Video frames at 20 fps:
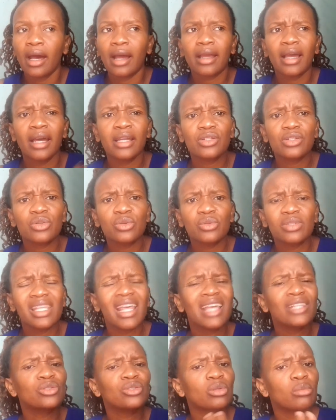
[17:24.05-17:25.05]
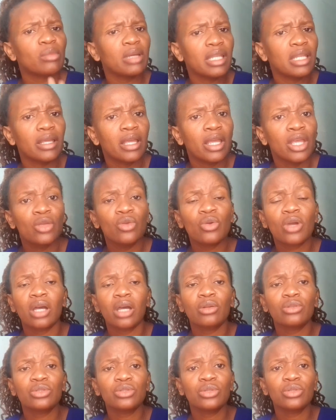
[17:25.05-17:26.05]
God, truth are so many you
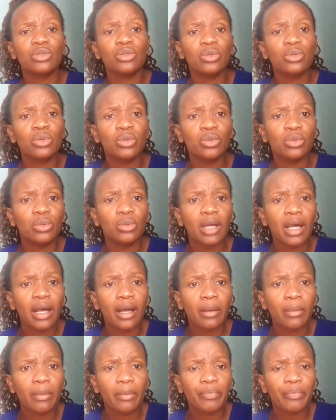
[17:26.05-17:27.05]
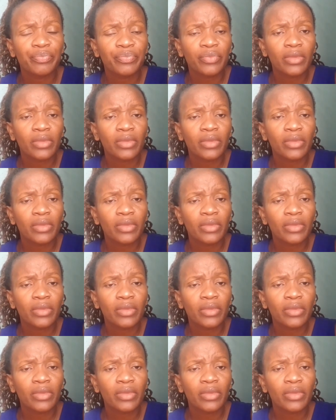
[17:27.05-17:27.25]
can also do um,